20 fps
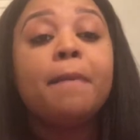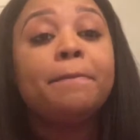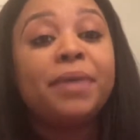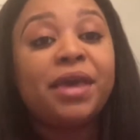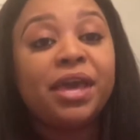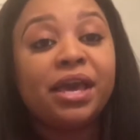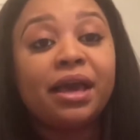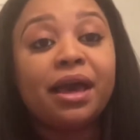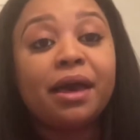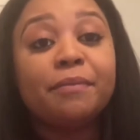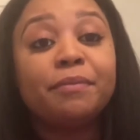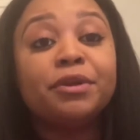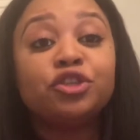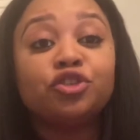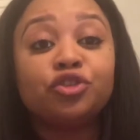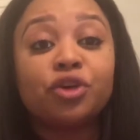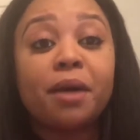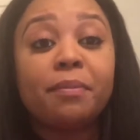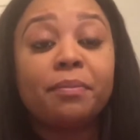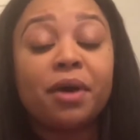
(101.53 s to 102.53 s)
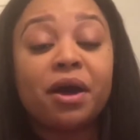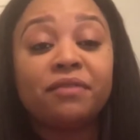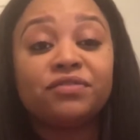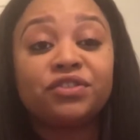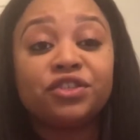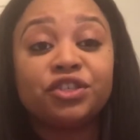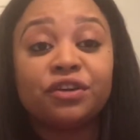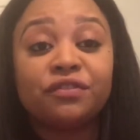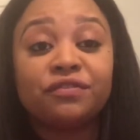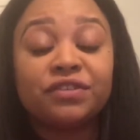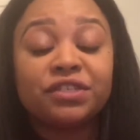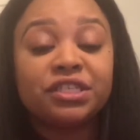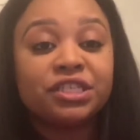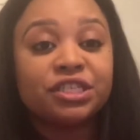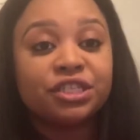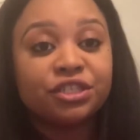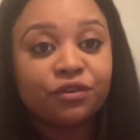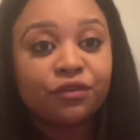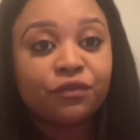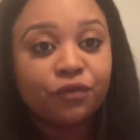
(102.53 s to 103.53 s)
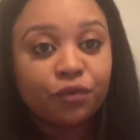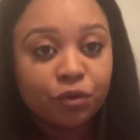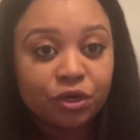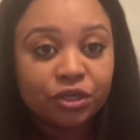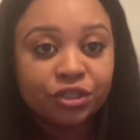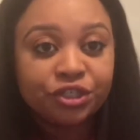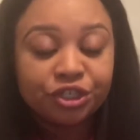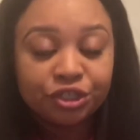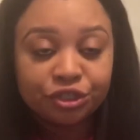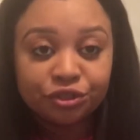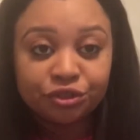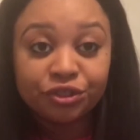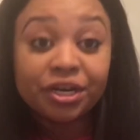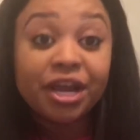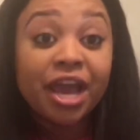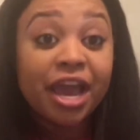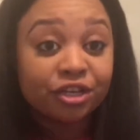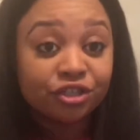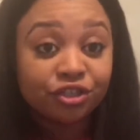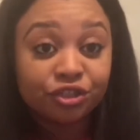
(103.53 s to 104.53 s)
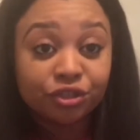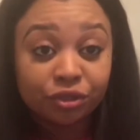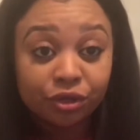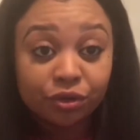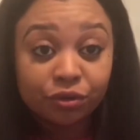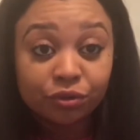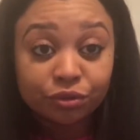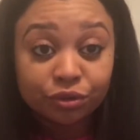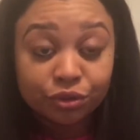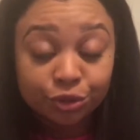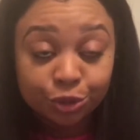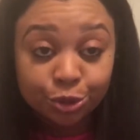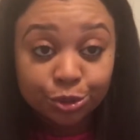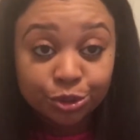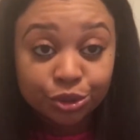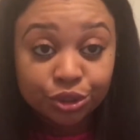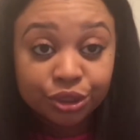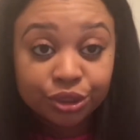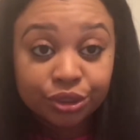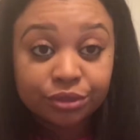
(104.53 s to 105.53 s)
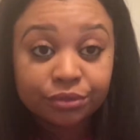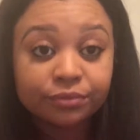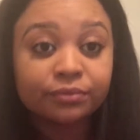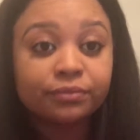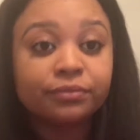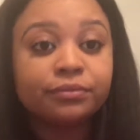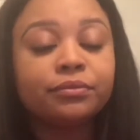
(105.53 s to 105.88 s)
pick up and drop off services for children at your local schools.